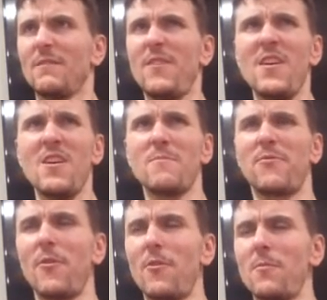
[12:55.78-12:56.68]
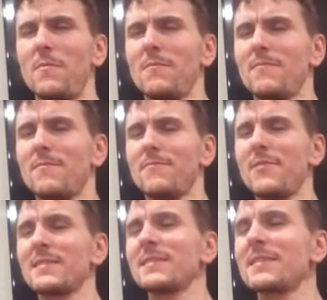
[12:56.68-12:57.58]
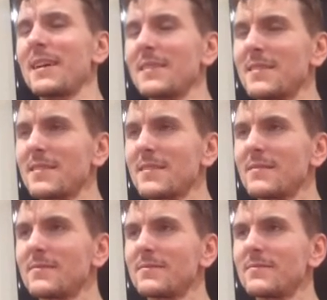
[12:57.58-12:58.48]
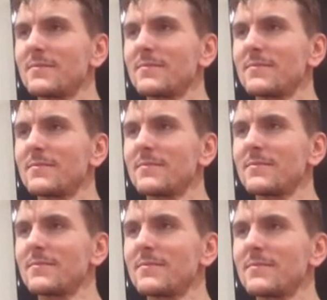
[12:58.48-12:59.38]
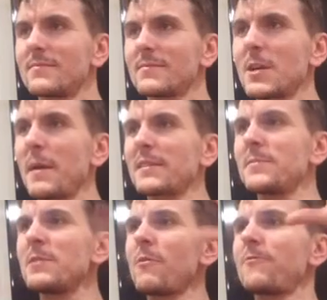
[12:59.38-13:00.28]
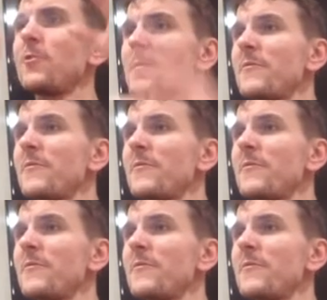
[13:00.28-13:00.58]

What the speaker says: Verb form. Present tense. Come back to me, what form